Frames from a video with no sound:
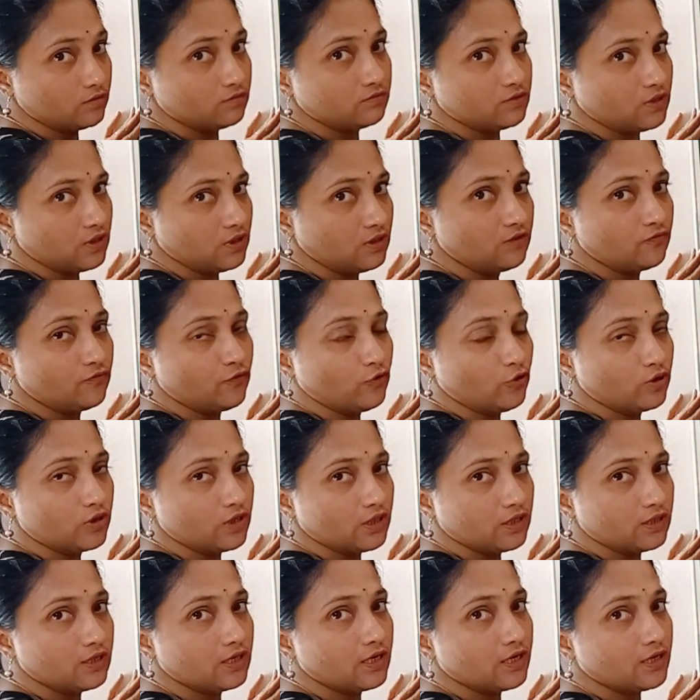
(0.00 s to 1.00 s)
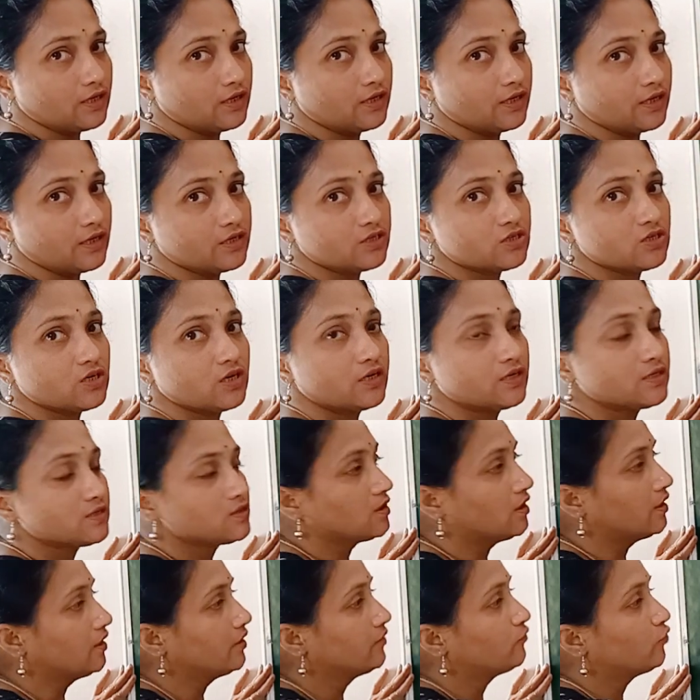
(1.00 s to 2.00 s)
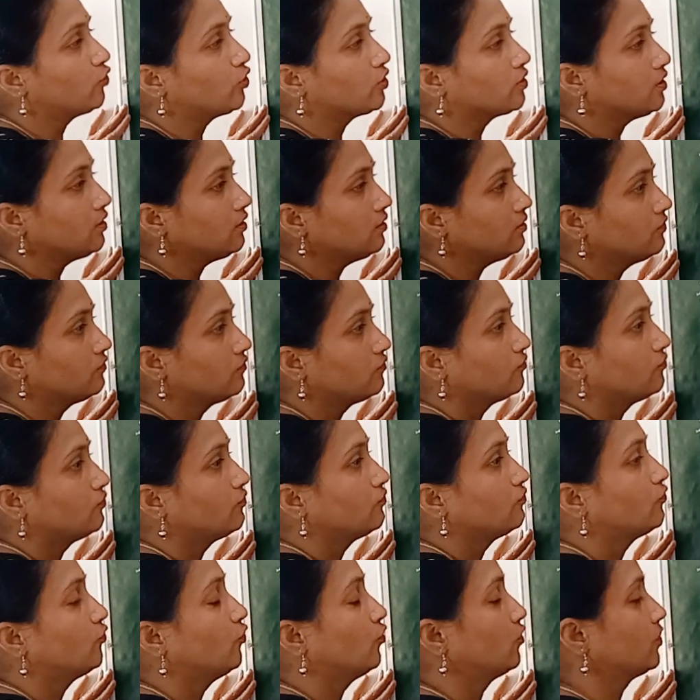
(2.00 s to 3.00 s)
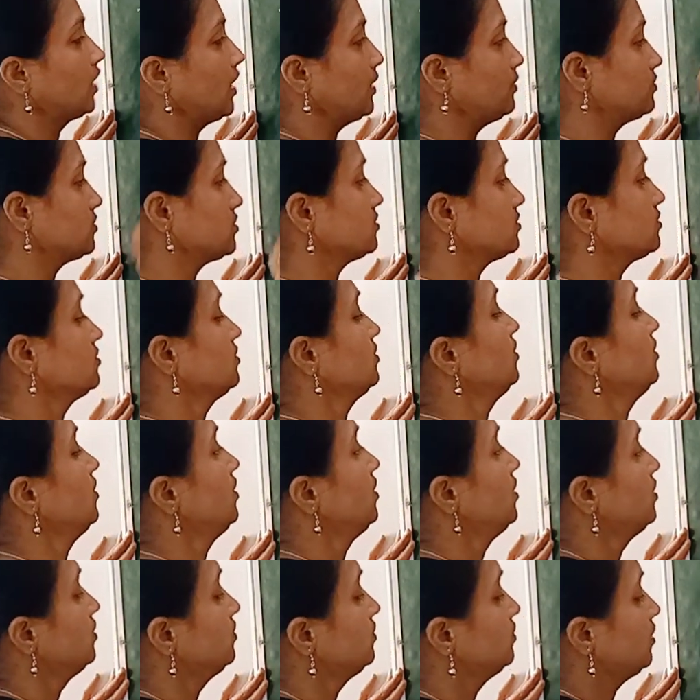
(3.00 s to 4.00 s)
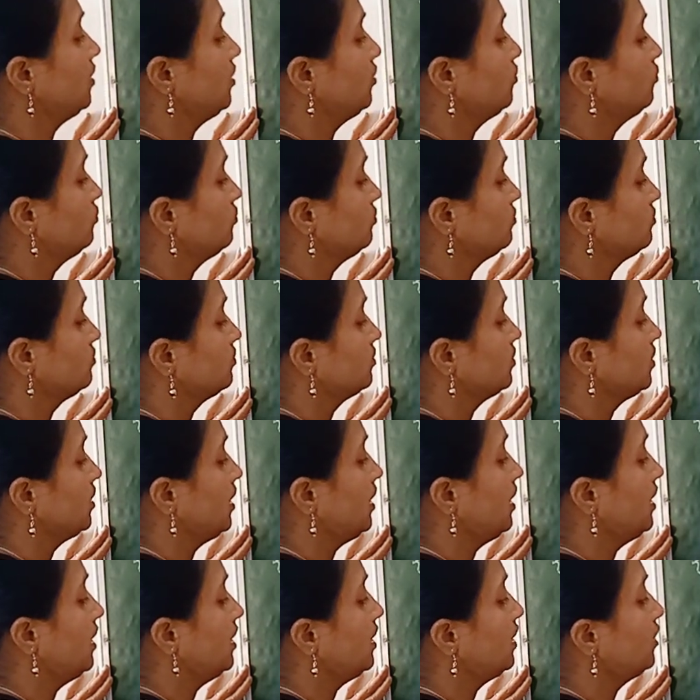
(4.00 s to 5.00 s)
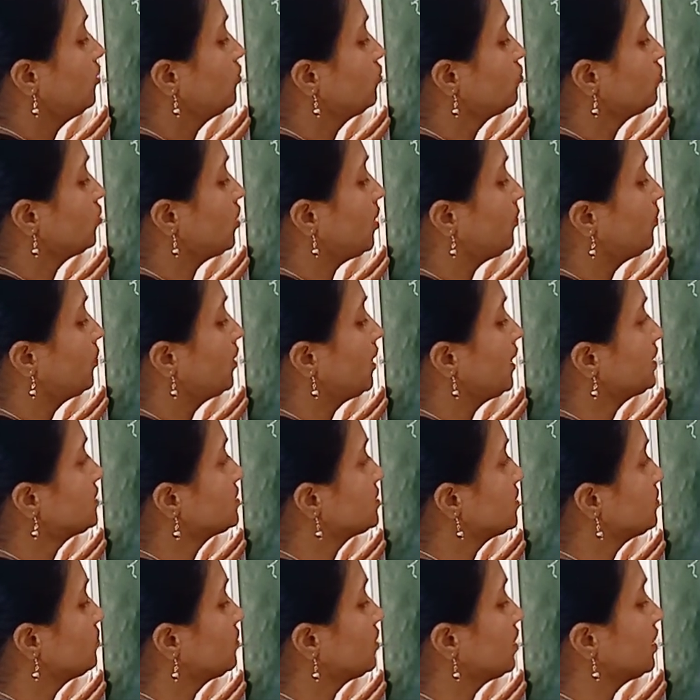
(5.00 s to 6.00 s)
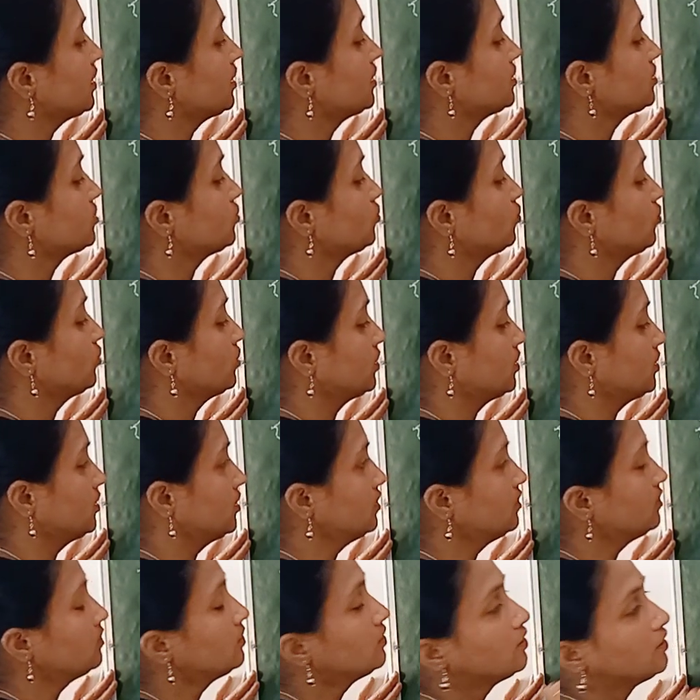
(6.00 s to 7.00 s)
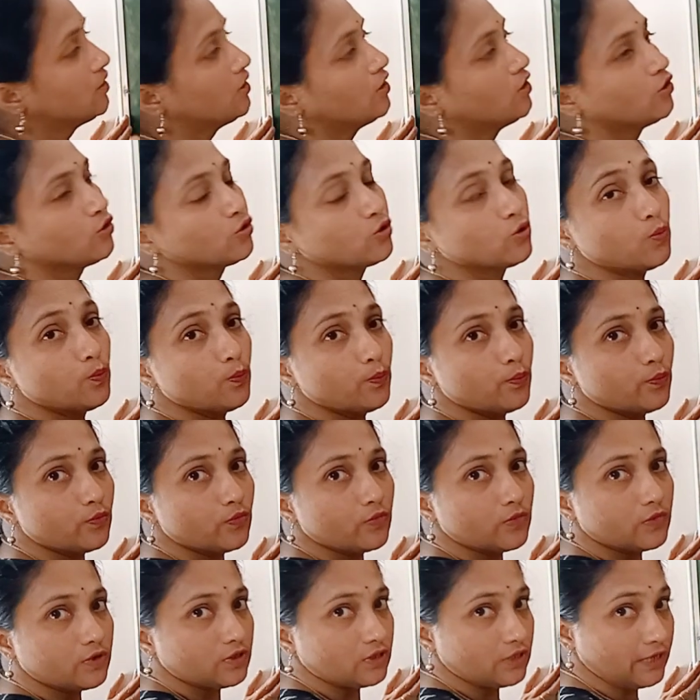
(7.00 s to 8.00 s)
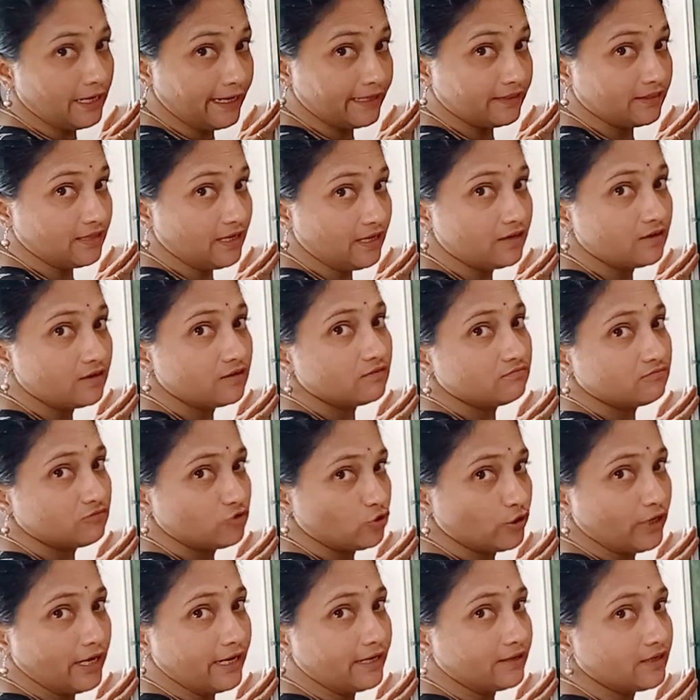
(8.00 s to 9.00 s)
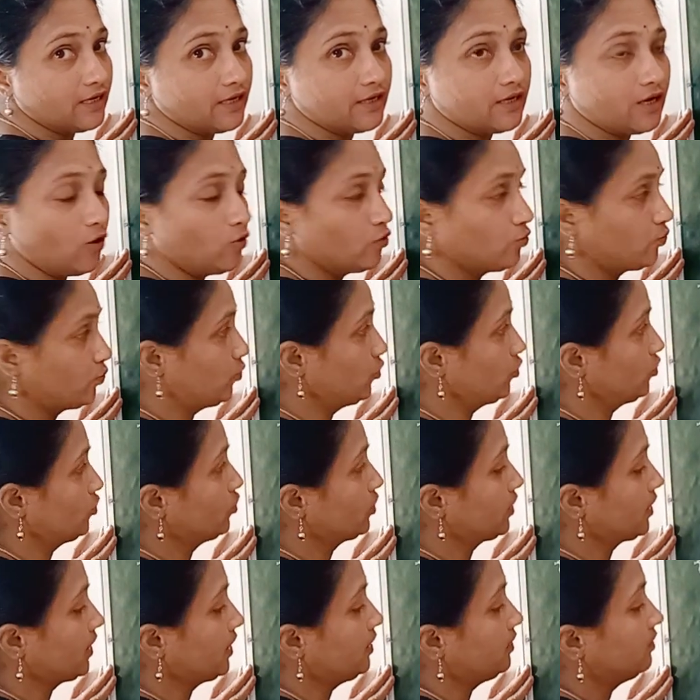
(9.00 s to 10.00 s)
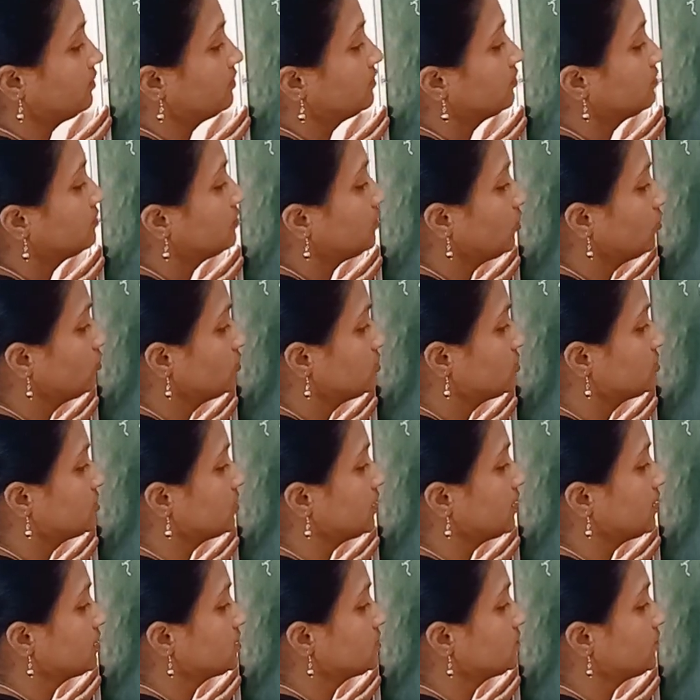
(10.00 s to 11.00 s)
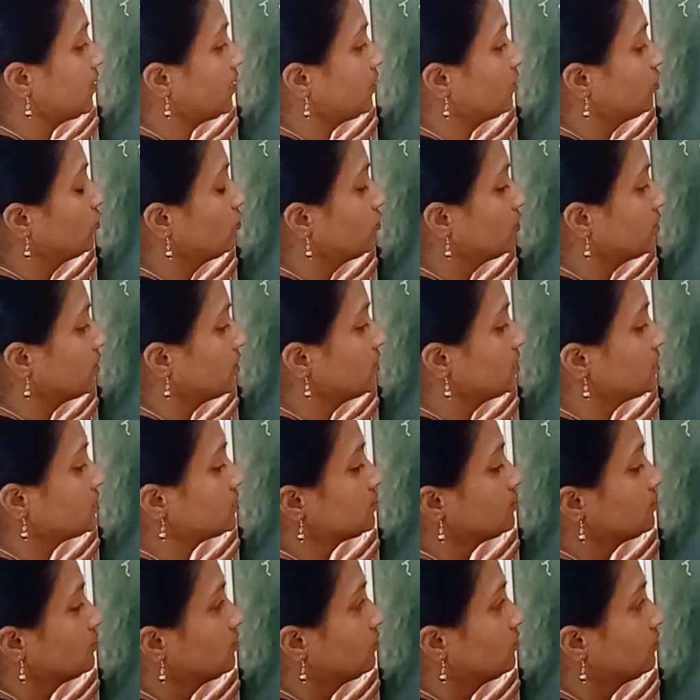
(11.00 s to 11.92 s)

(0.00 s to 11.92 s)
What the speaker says: iteration it is running for the 4 times. Now I have to apply some condition over here to take that, to get that output. Okay, now j's value is